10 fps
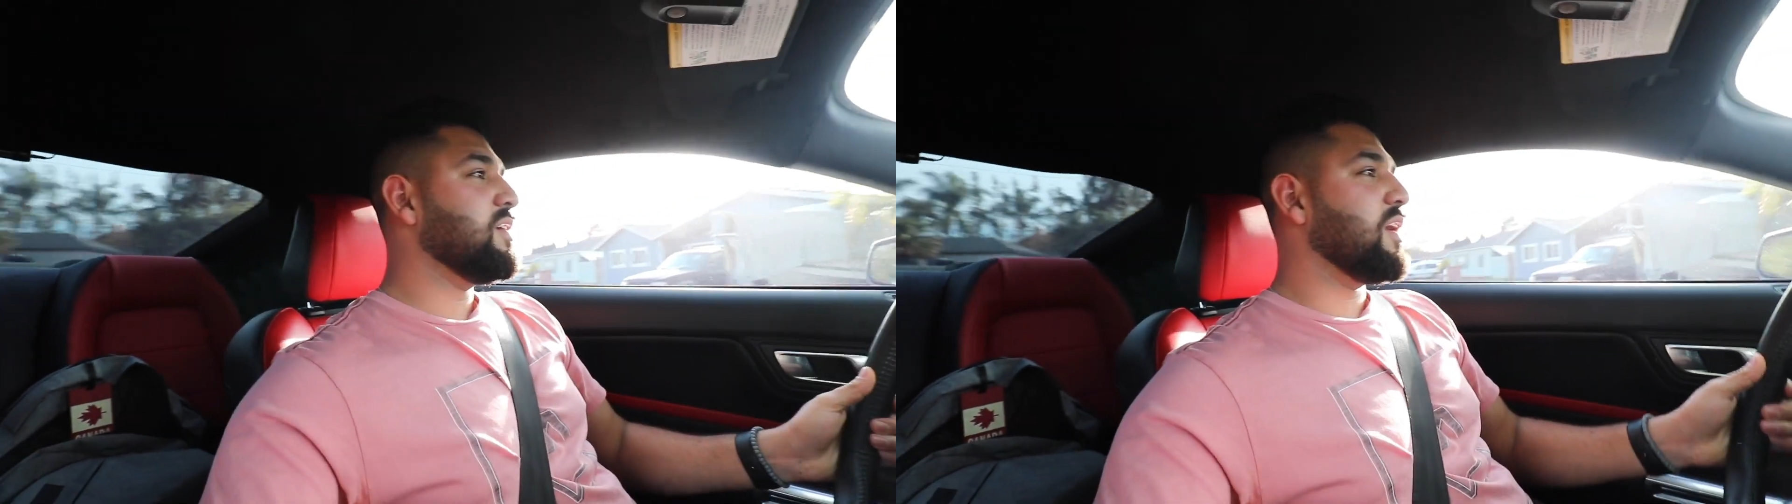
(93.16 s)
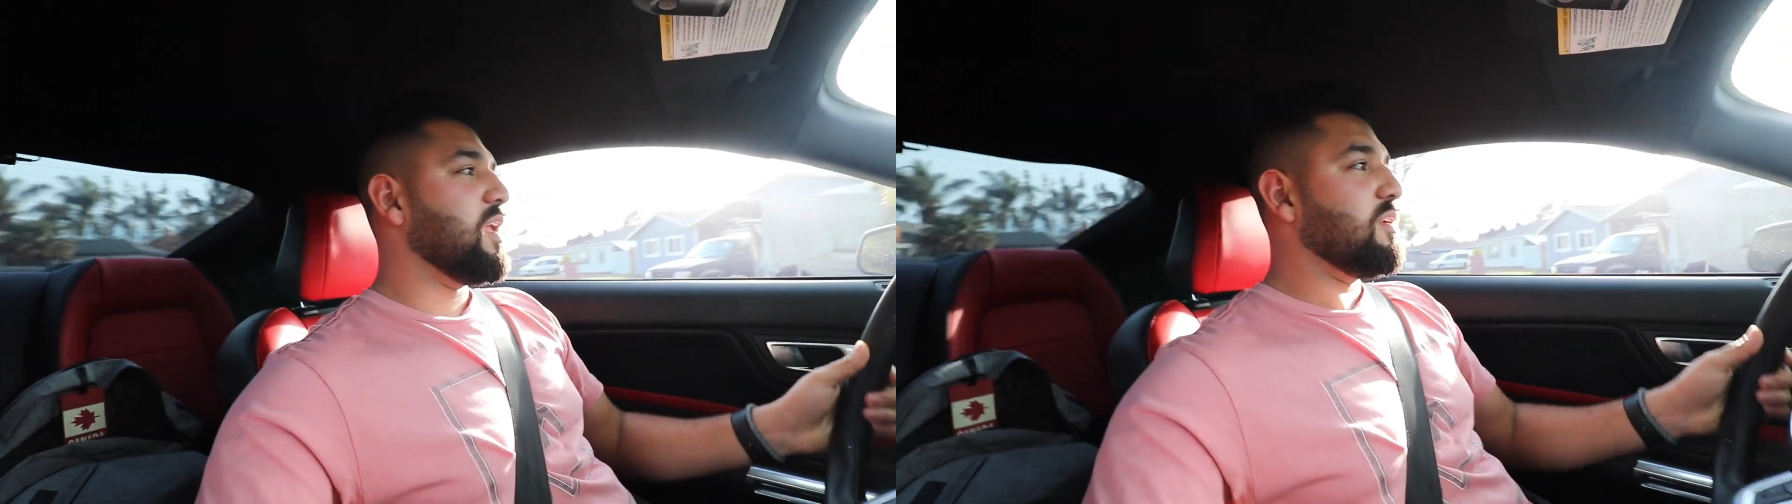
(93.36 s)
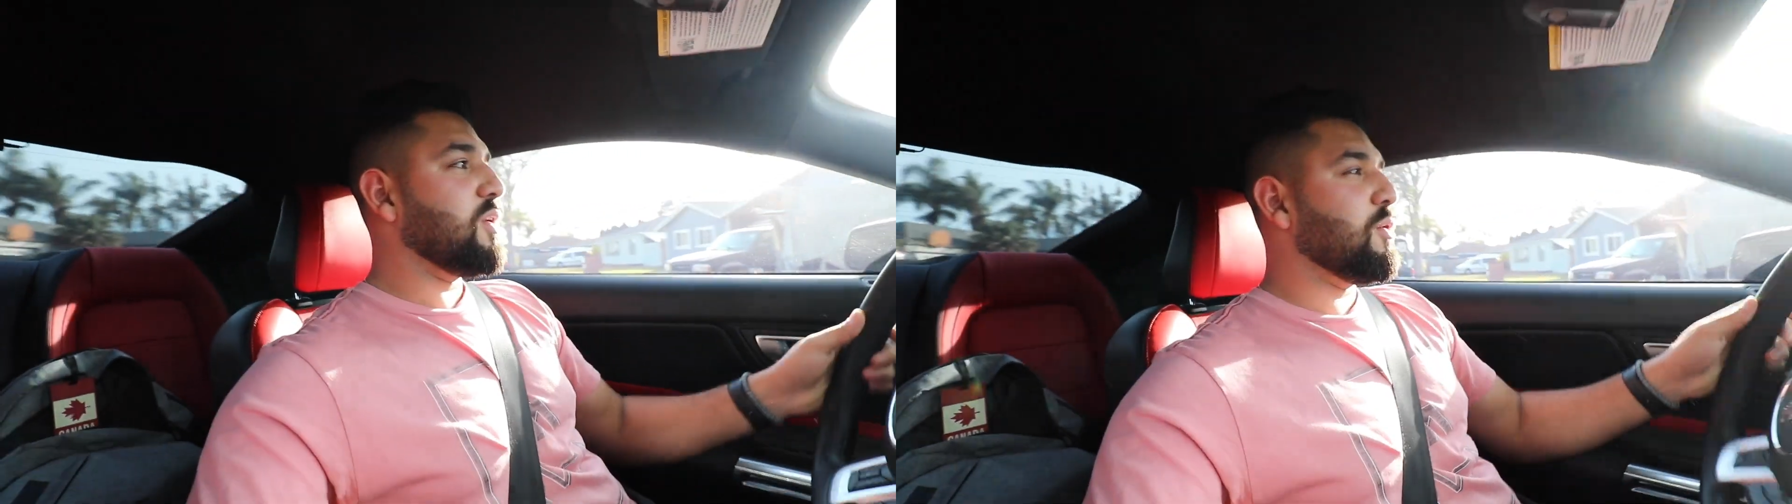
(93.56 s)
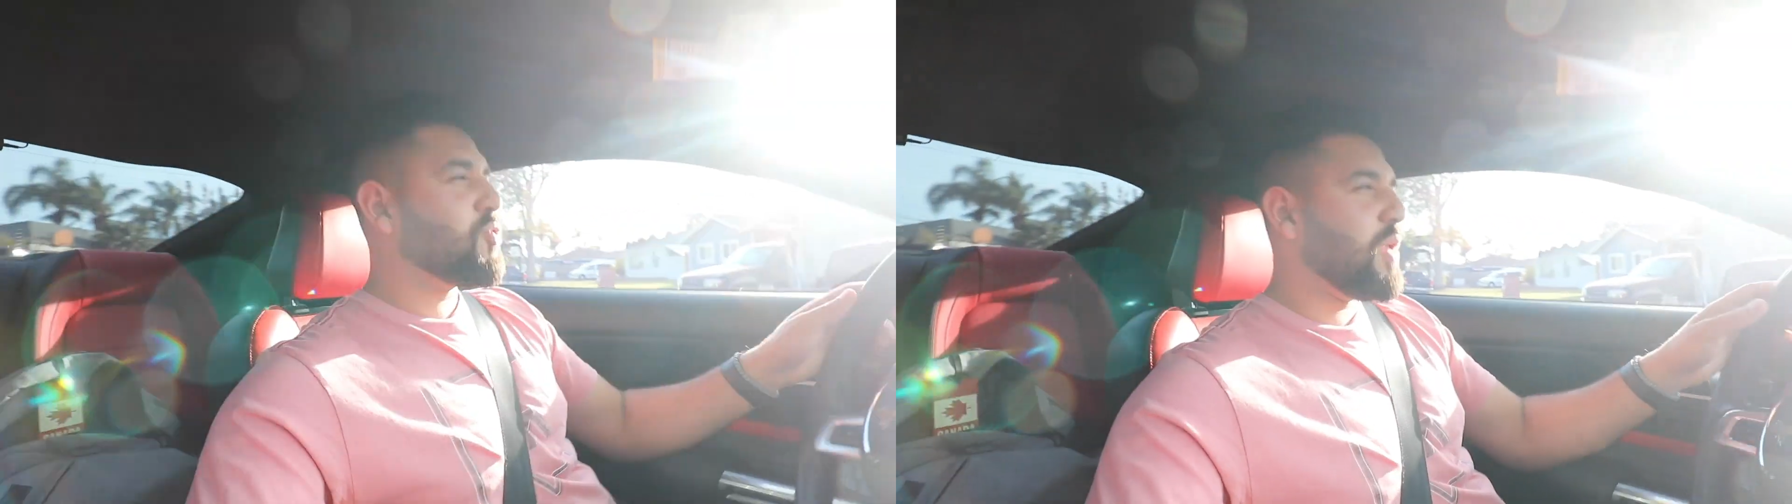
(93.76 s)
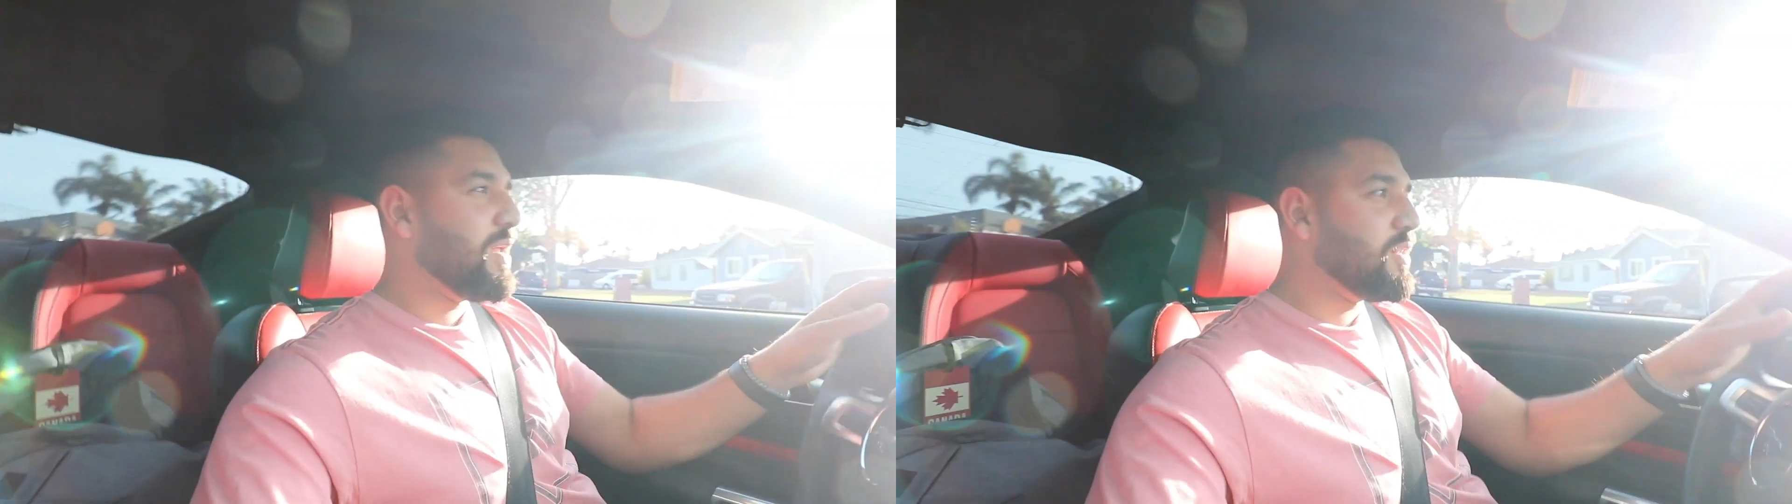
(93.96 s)
kind of
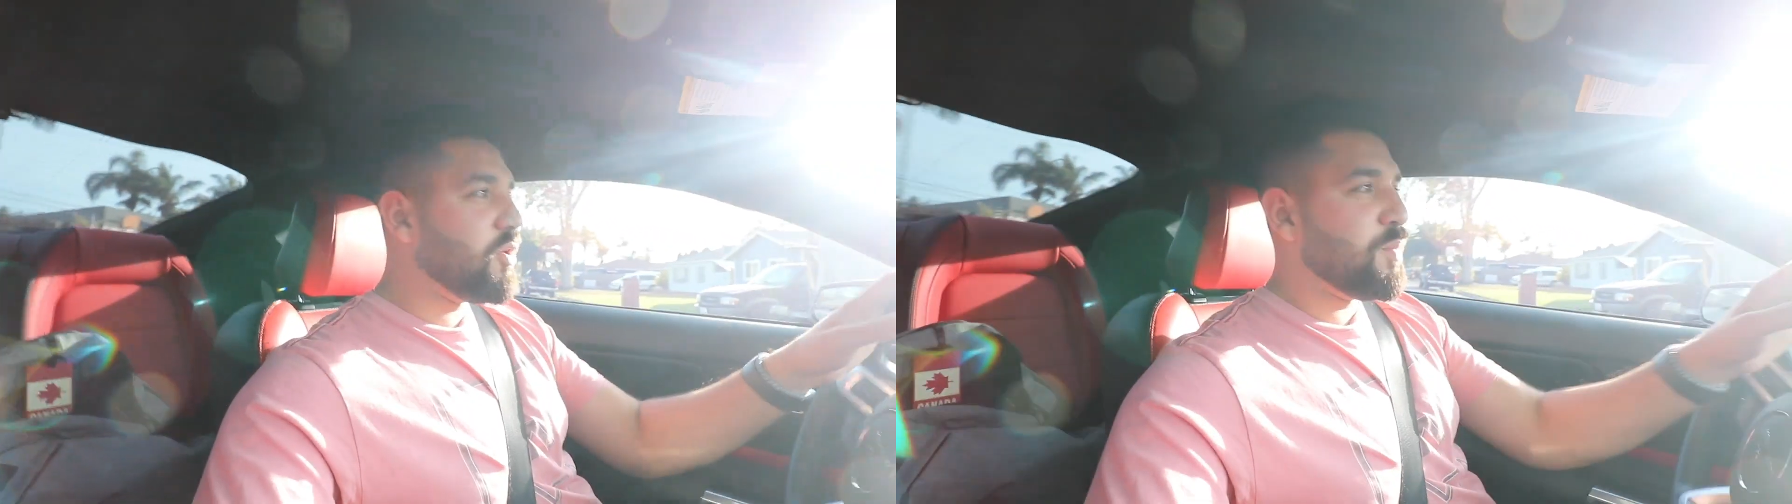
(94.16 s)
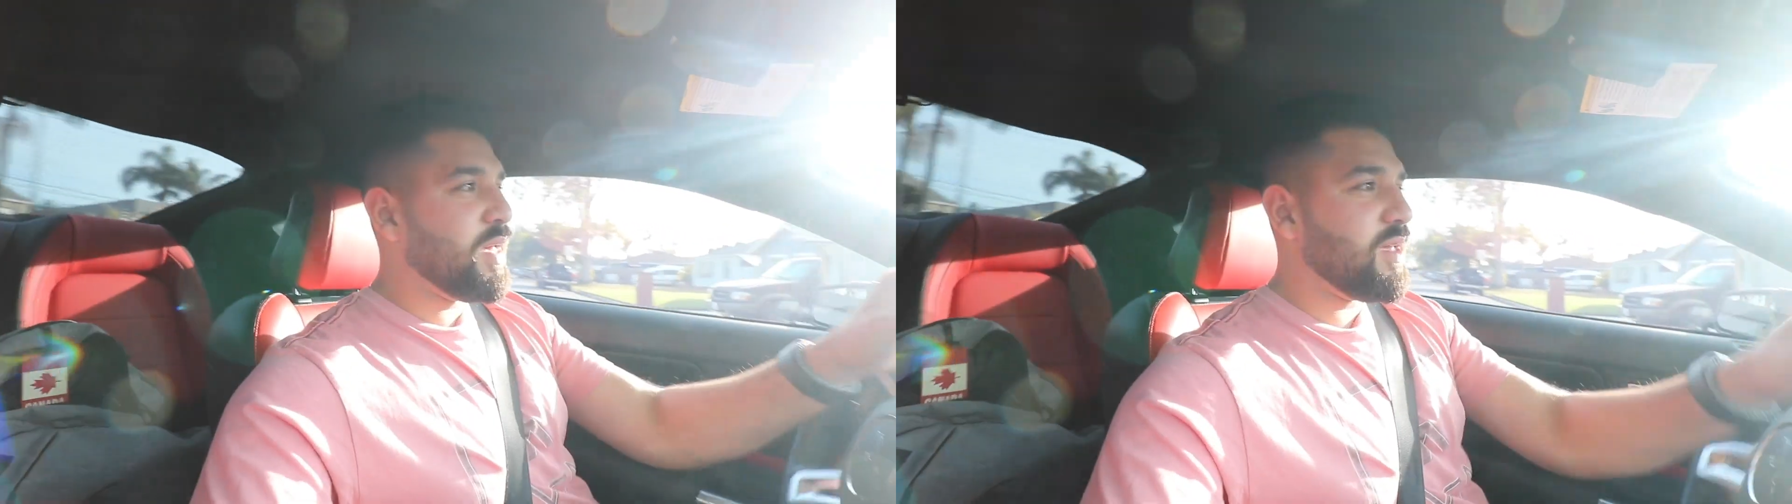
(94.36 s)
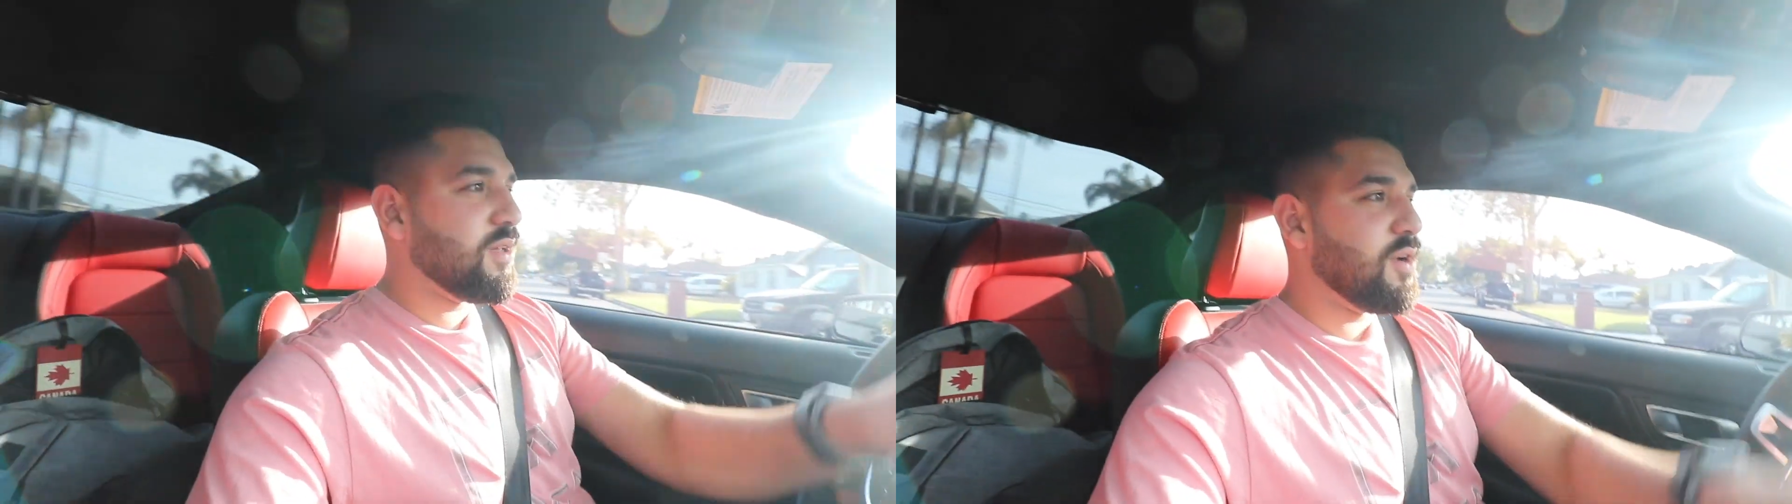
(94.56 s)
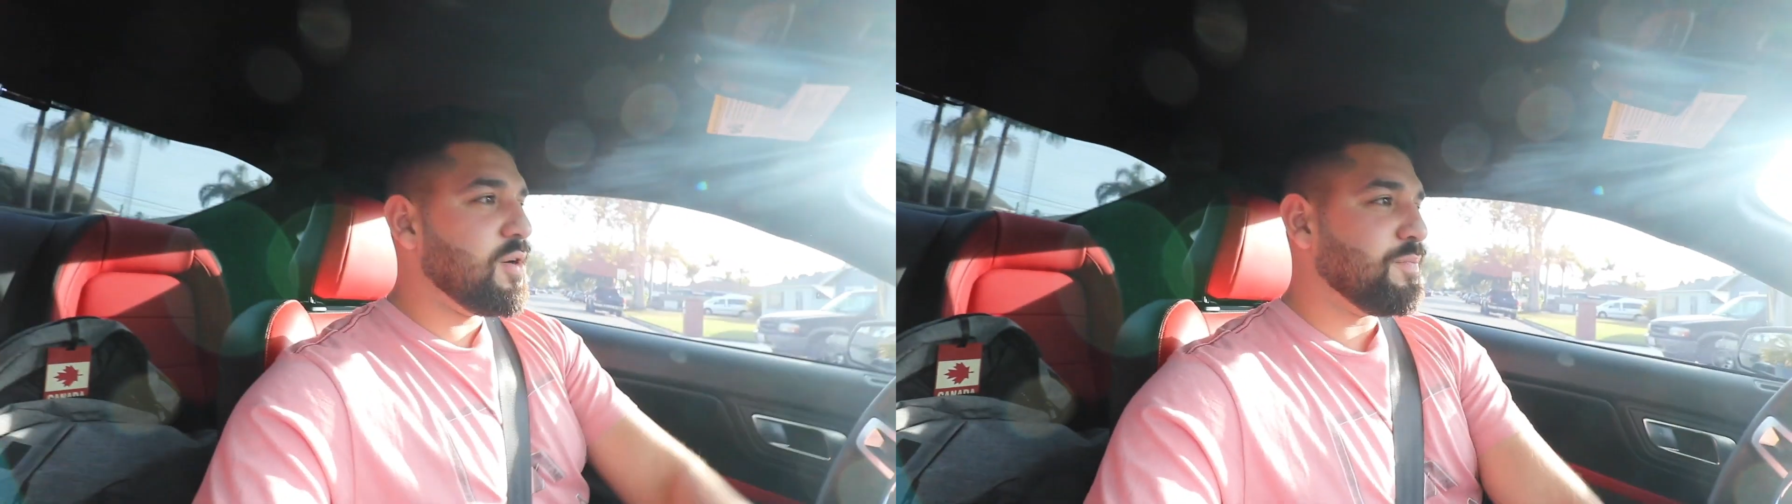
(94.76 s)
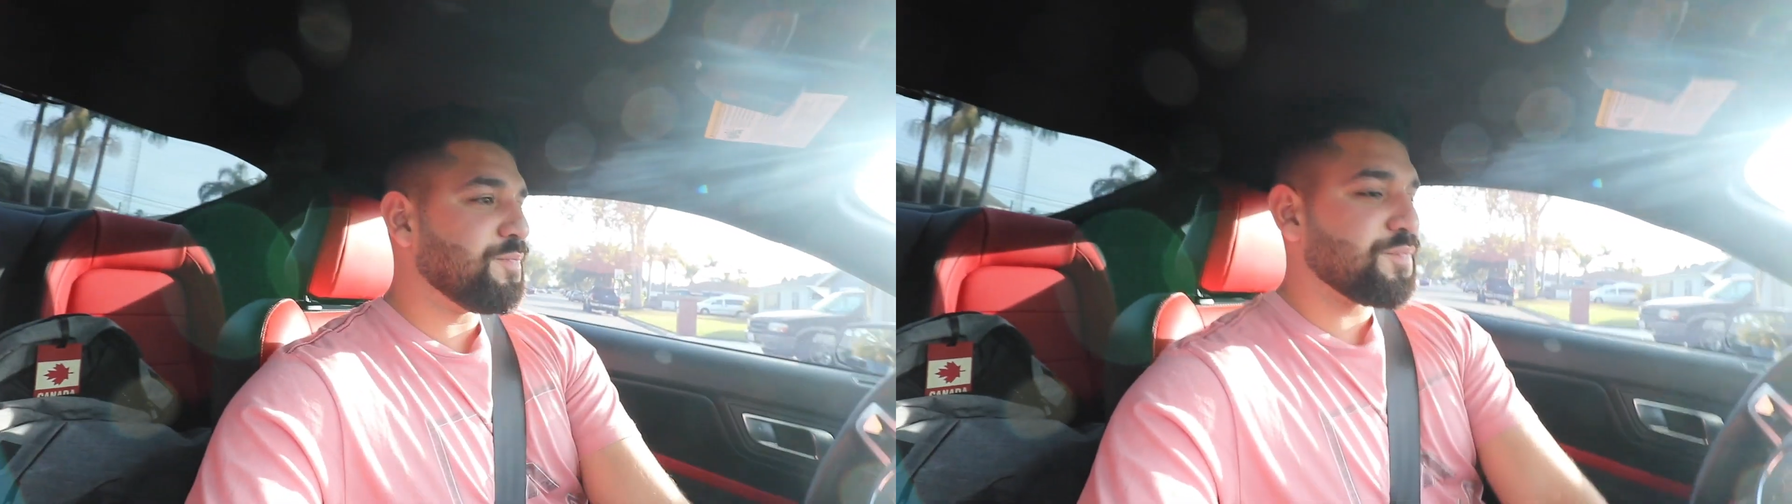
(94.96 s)
negotiate a little bit, you know,